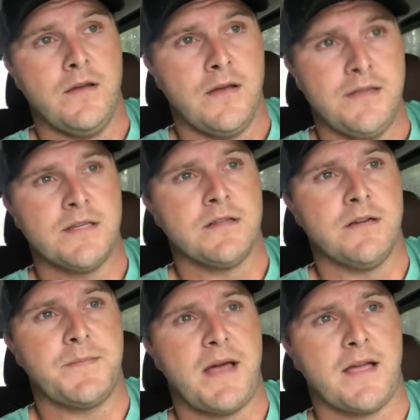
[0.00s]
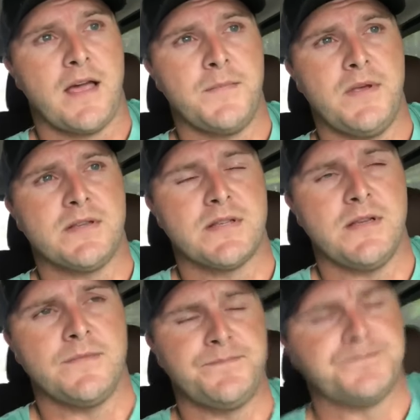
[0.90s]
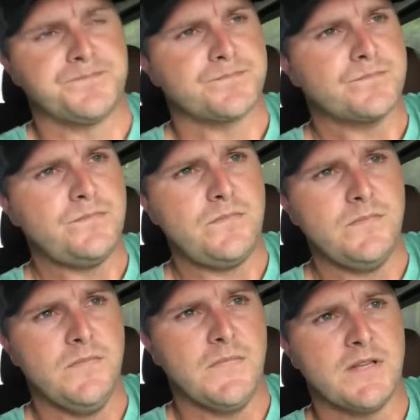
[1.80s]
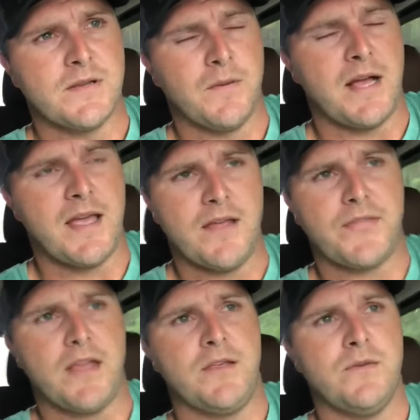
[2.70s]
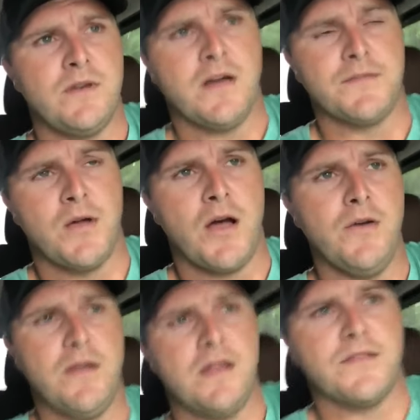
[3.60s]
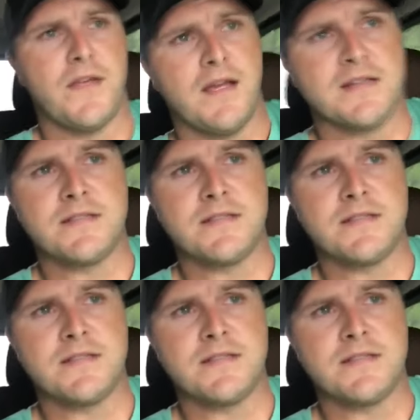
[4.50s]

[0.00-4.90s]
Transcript: He just looked back at me, he said, he said, well, I can't thank you enough to owe you anything.